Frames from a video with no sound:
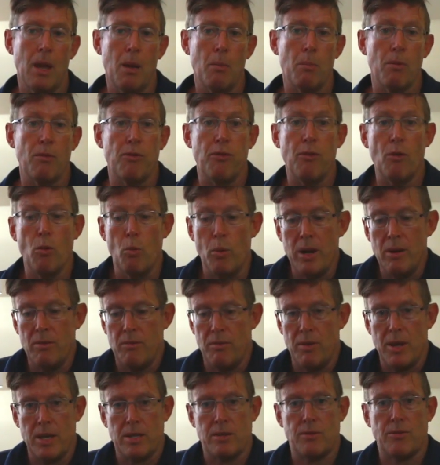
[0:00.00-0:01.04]
before we
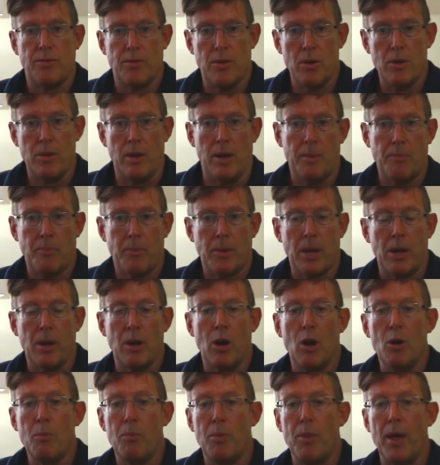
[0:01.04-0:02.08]
invest further and
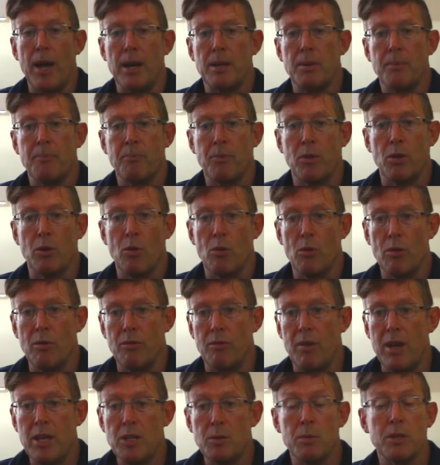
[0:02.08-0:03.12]
hope that your
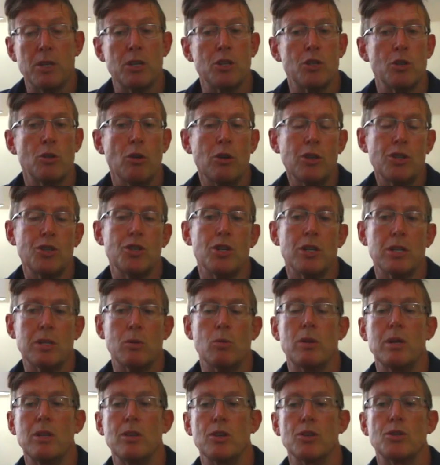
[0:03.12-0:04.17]
investment is not just
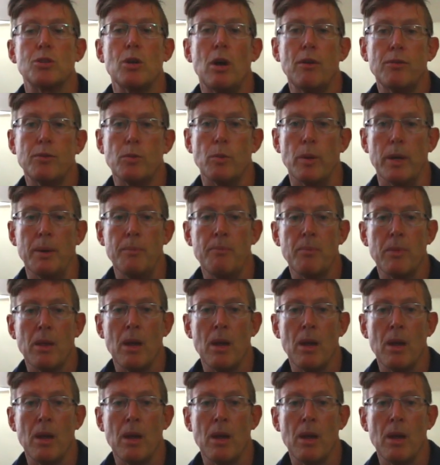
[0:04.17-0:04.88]
within the software,